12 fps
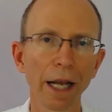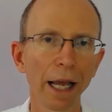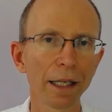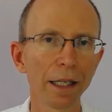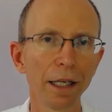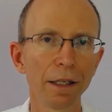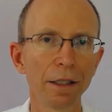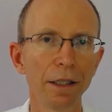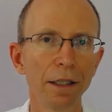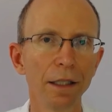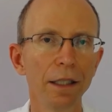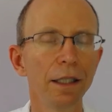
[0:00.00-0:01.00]
lacking
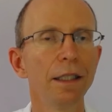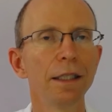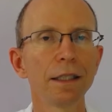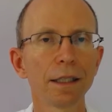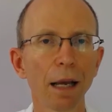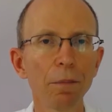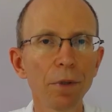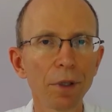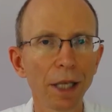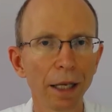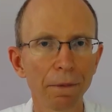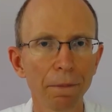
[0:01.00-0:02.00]

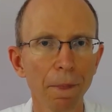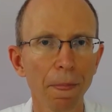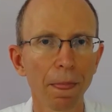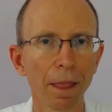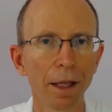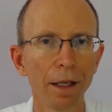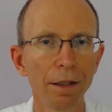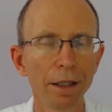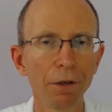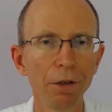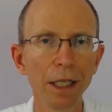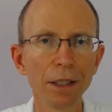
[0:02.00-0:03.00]
something.
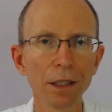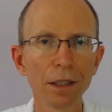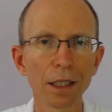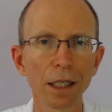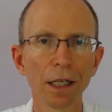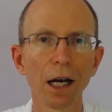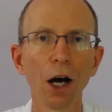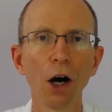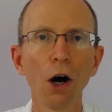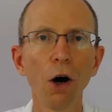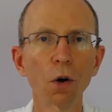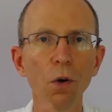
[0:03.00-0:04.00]
There isn't a
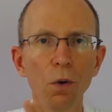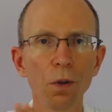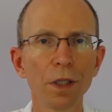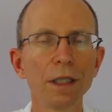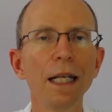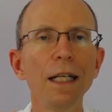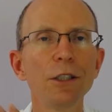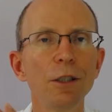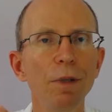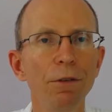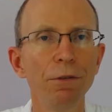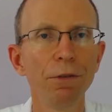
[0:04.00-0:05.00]
hole that needs
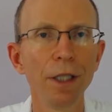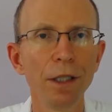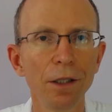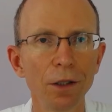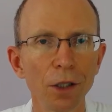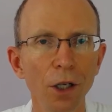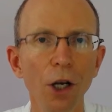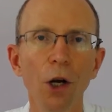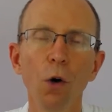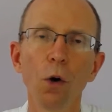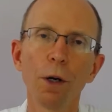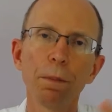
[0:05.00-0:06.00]
to be filled
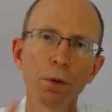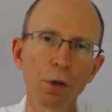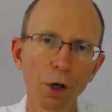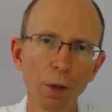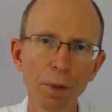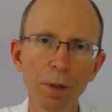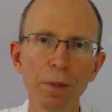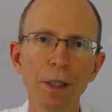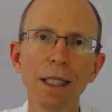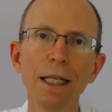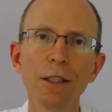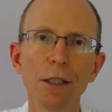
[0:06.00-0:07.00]
or a problem
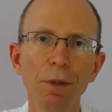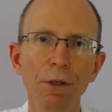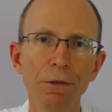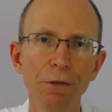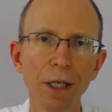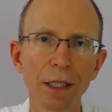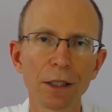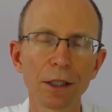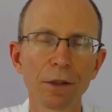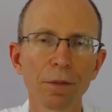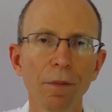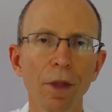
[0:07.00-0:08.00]
that needs to be
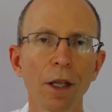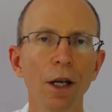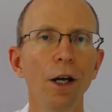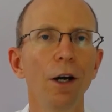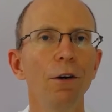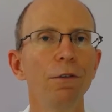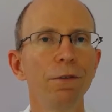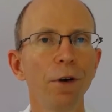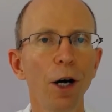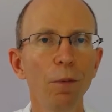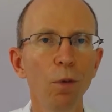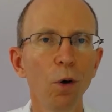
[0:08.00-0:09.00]
fixed.
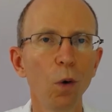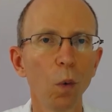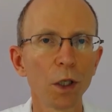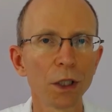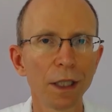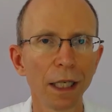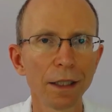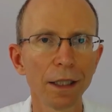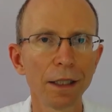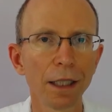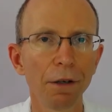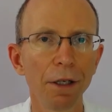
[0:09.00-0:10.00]
Far more, what's
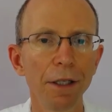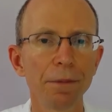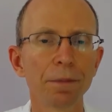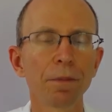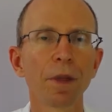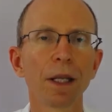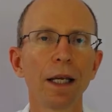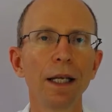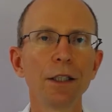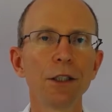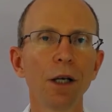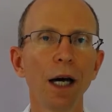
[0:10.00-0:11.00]
necessary
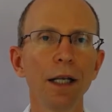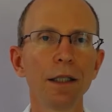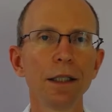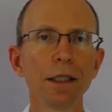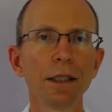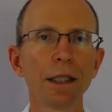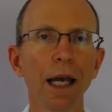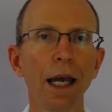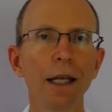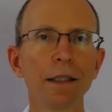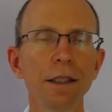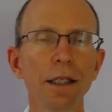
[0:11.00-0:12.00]
is to
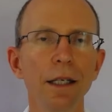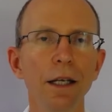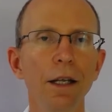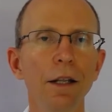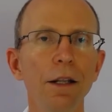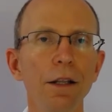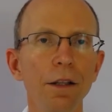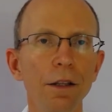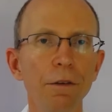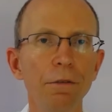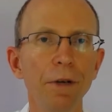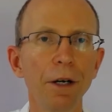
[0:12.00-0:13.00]
understand
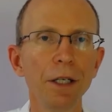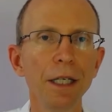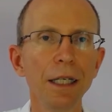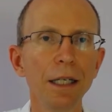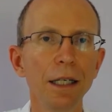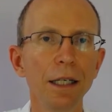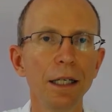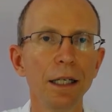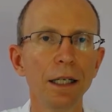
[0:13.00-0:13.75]
the very